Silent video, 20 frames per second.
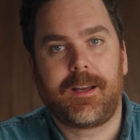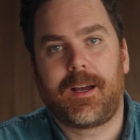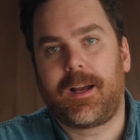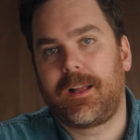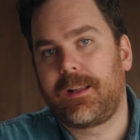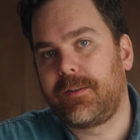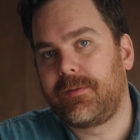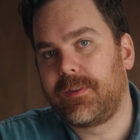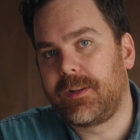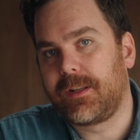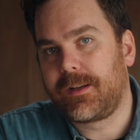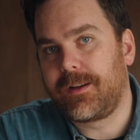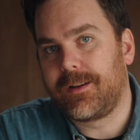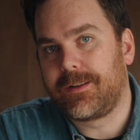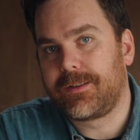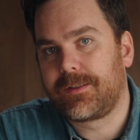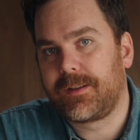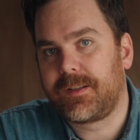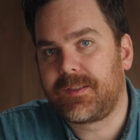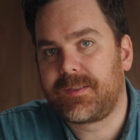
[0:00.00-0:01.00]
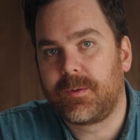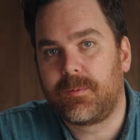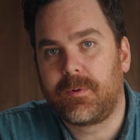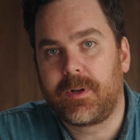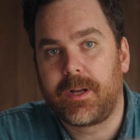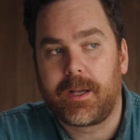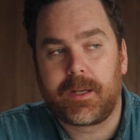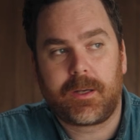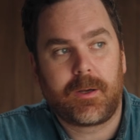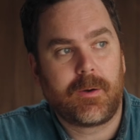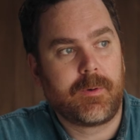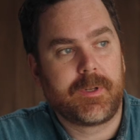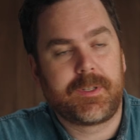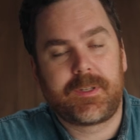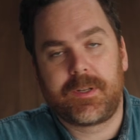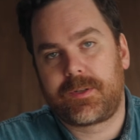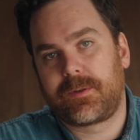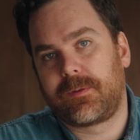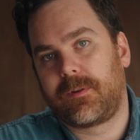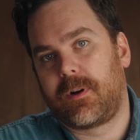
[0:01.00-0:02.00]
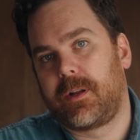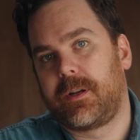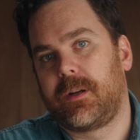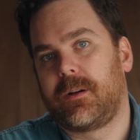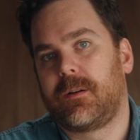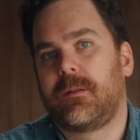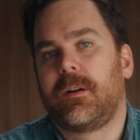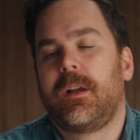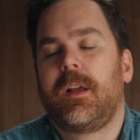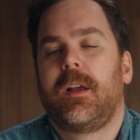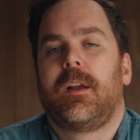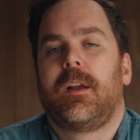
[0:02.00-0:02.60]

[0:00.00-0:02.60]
I live in the country, so when I go into Toronto,